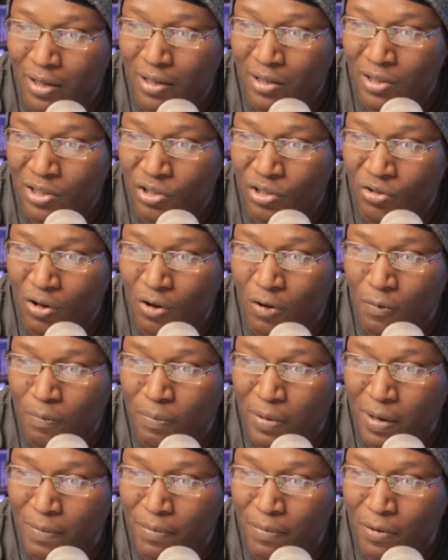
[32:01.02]
stroll.
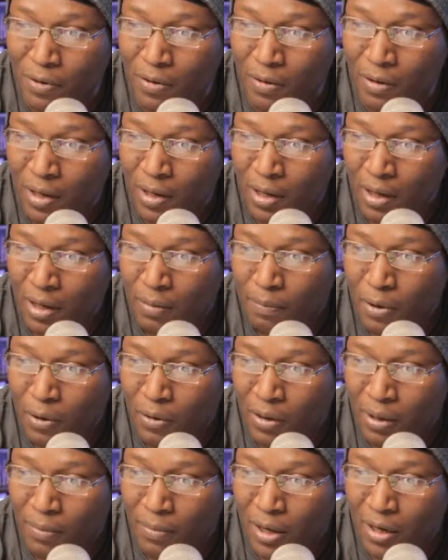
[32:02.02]
People
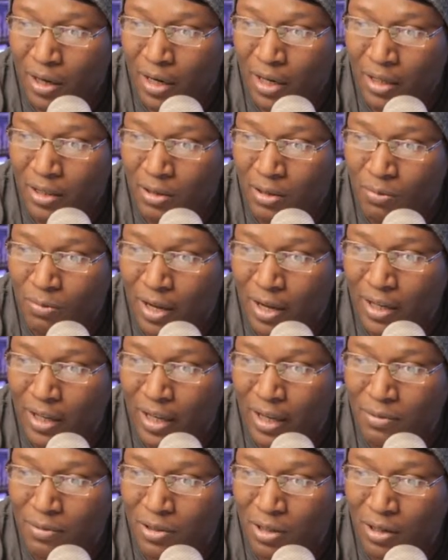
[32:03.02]
Pokemon XY
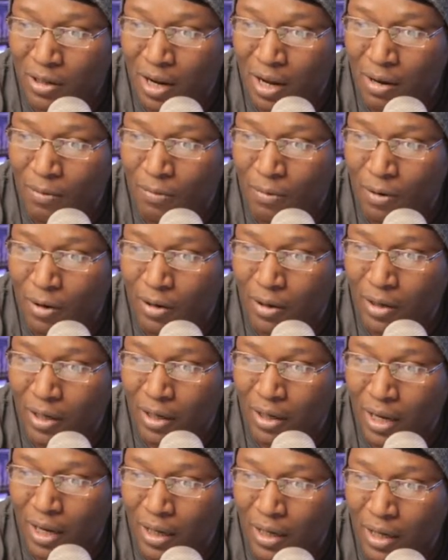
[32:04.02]
games are not working.
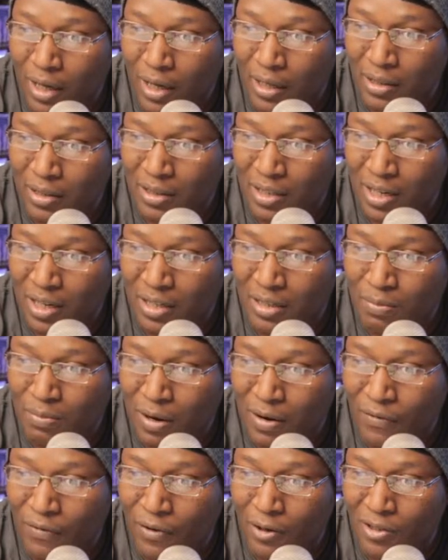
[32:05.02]
I got to test
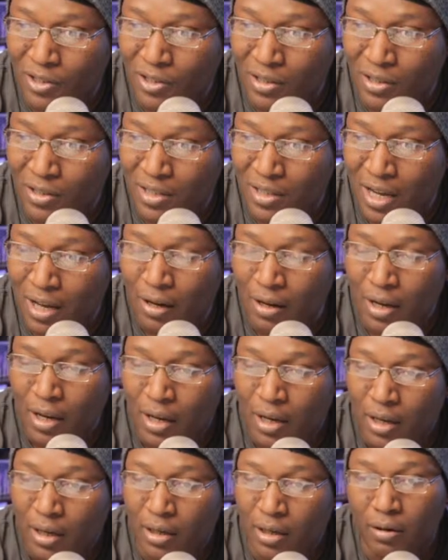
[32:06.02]
my versions out,
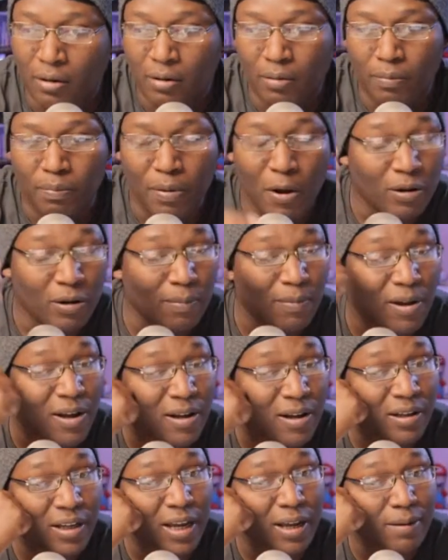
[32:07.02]
dude.
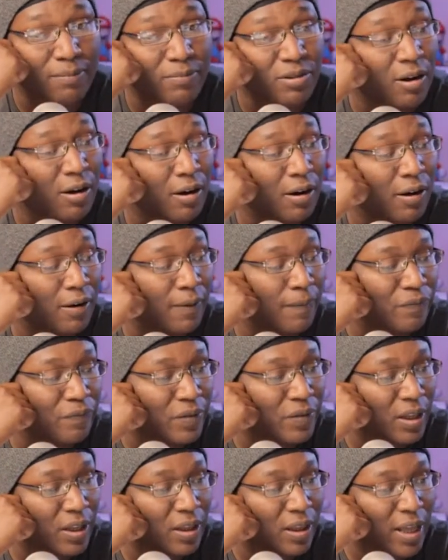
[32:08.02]
Pokemon games are
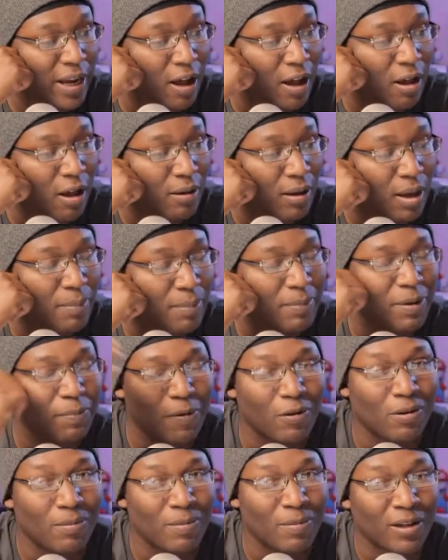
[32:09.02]
they all i mean
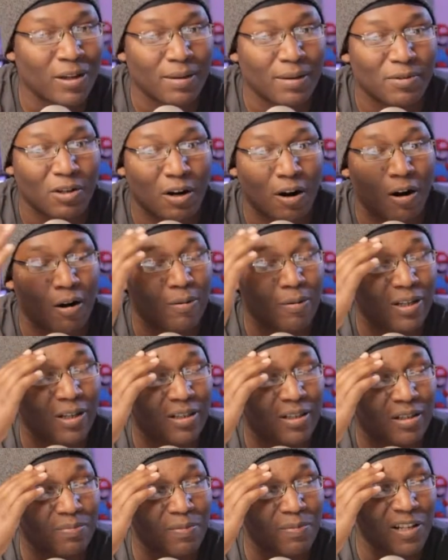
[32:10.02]
pokemon games are always
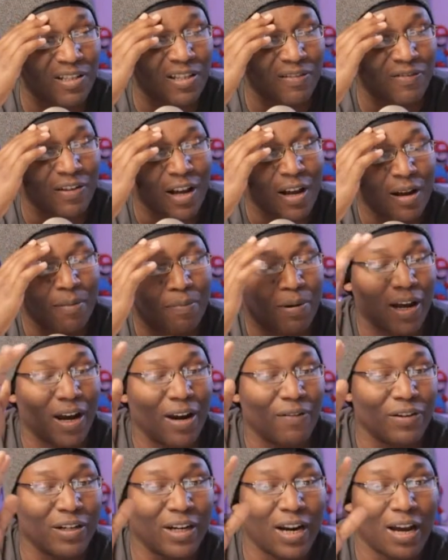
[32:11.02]
expensive but
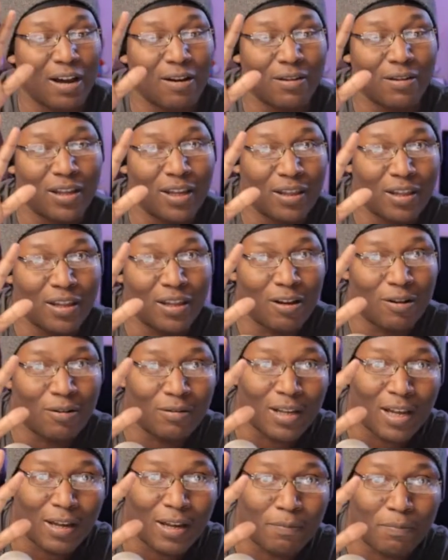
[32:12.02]
every now and then they'll
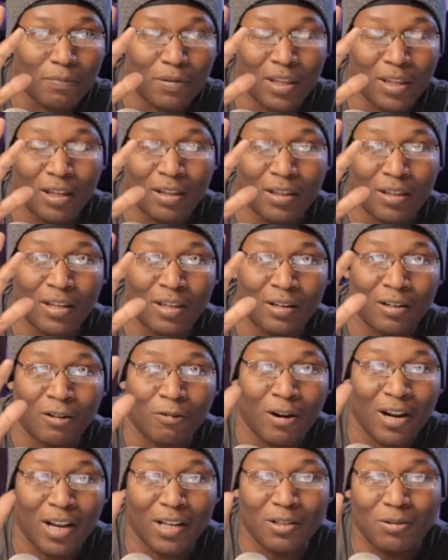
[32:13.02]
like the, the
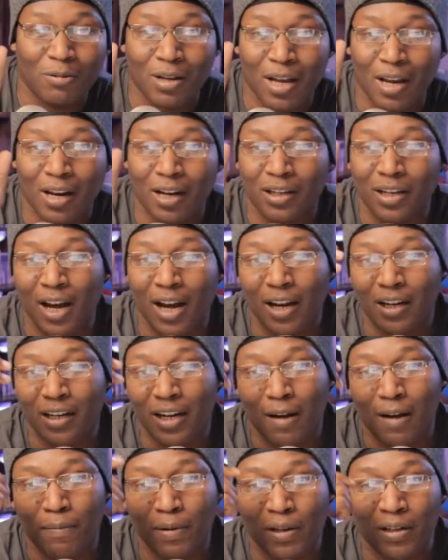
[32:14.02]
craze will kind of die
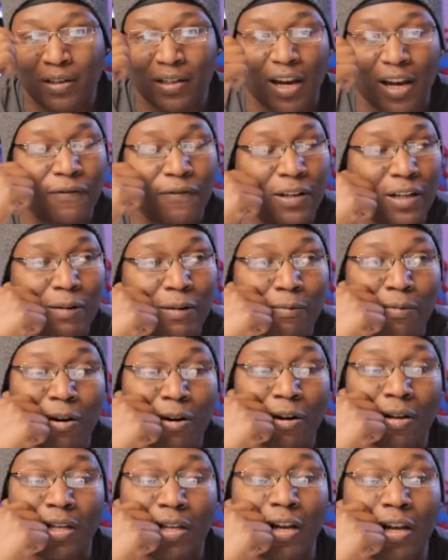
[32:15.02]
down but definitely we're
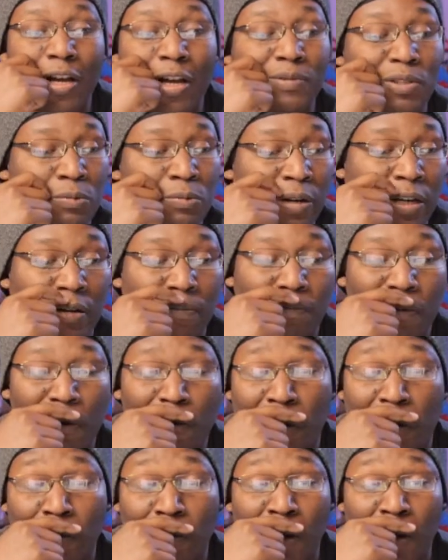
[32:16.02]
on the upswing of
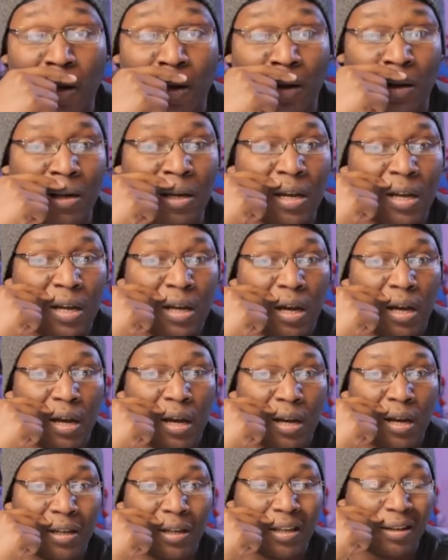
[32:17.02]
pokemon
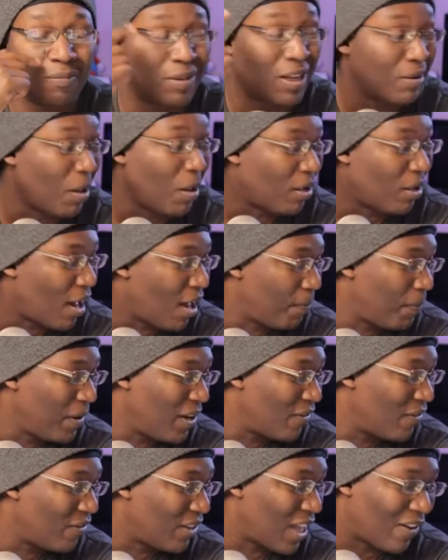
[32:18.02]
uh game like my copy
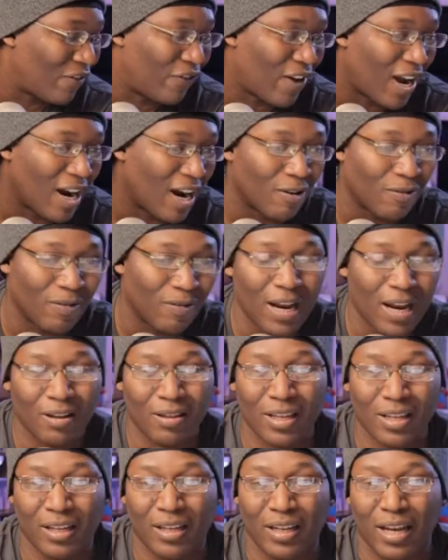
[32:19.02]
of like fire red on
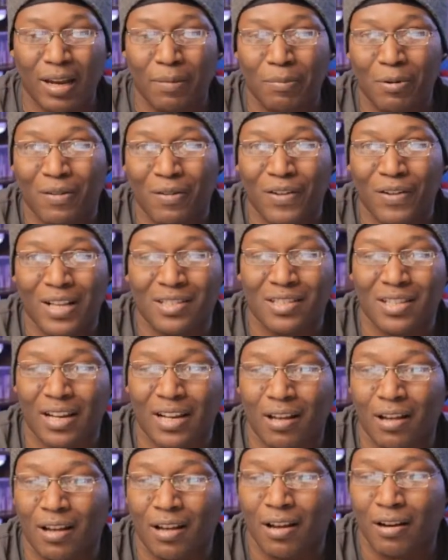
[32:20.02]
the game boy advance is like
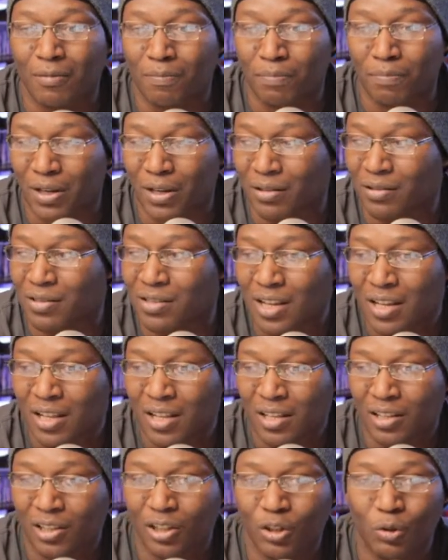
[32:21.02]
a hundred bucks
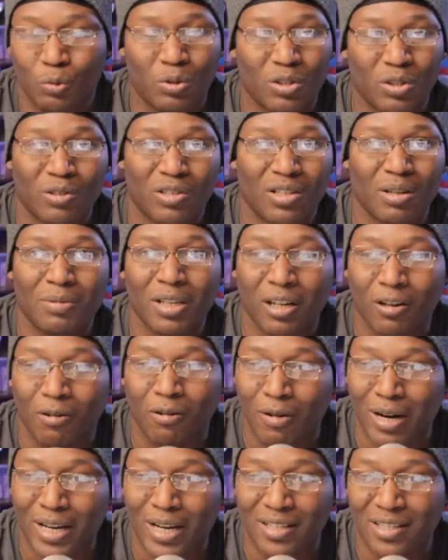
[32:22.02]
loose or something
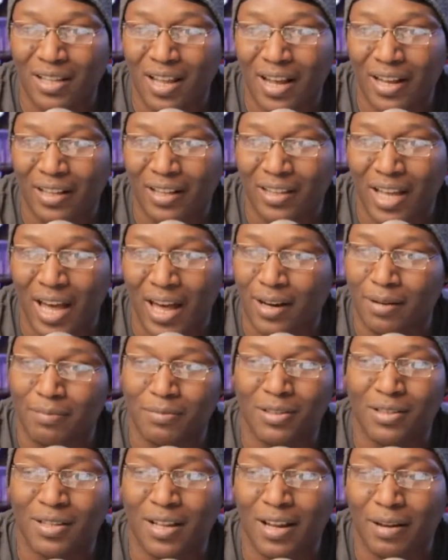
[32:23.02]
crazy like that and
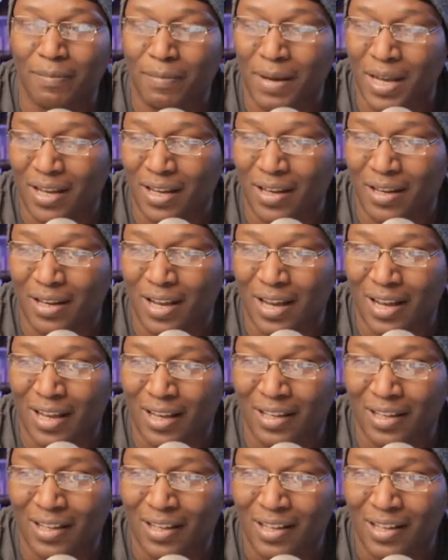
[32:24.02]
i was like man like